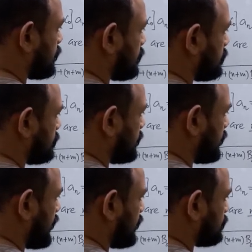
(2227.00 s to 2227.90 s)

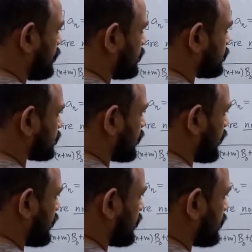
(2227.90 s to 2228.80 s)
b n minus
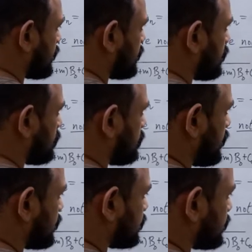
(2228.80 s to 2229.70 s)
k,
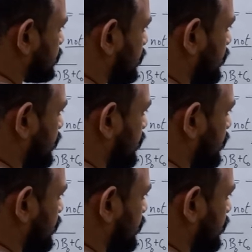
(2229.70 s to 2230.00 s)
plus c